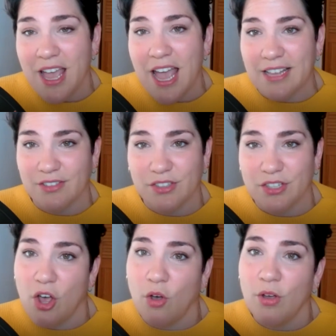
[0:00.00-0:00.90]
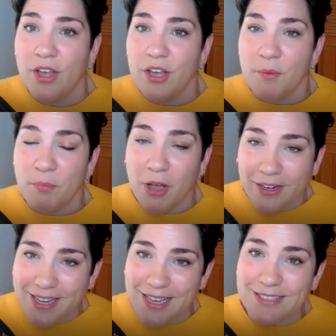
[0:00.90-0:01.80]
And so
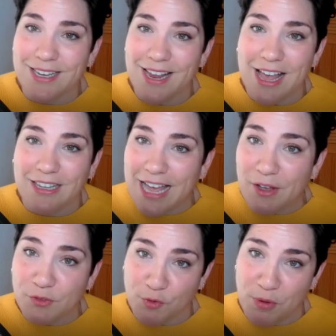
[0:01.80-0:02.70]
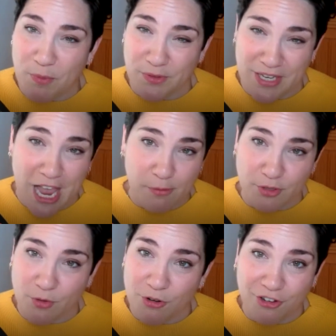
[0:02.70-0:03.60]
podcasting allows for people to
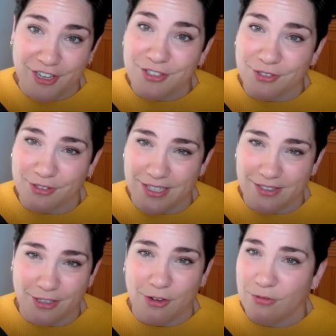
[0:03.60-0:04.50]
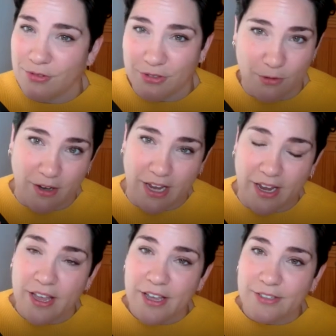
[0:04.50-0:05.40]
capture oral histories, their own
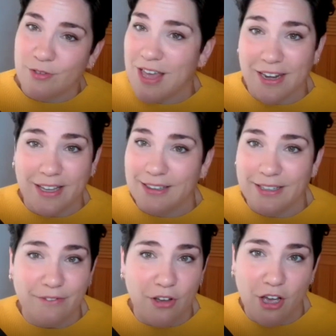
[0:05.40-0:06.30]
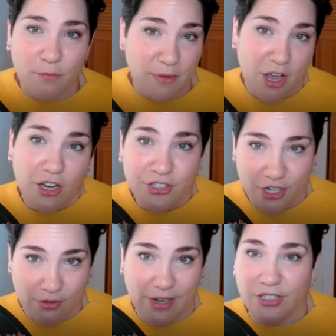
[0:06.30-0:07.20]
story, so that it can live on beyond
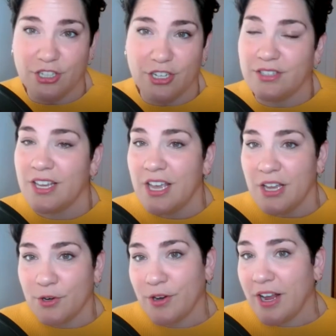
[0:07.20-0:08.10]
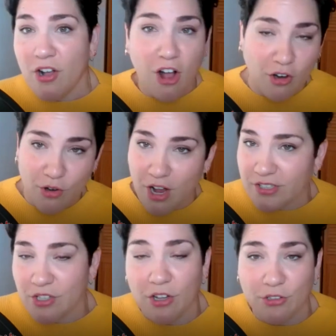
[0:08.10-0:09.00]
generations, create
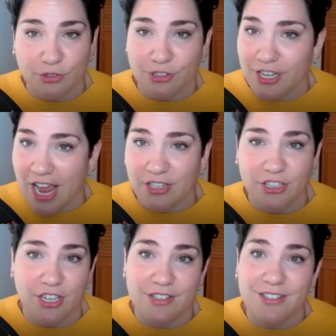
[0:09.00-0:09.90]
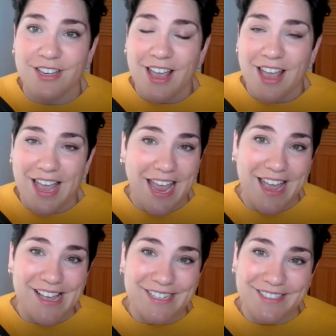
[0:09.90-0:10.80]
cross-cultural connections,
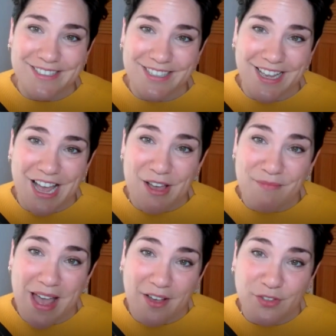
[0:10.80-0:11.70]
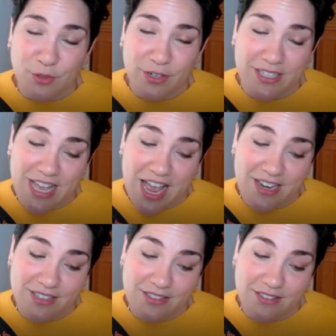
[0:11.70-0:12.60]
and have stories that
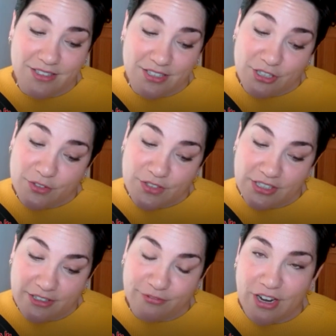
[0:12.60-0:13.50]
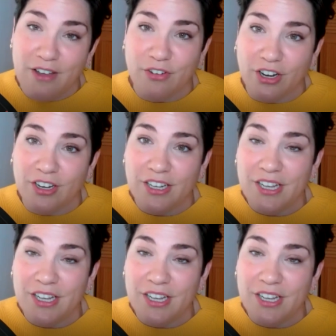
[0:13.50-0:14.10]
deserve to live forever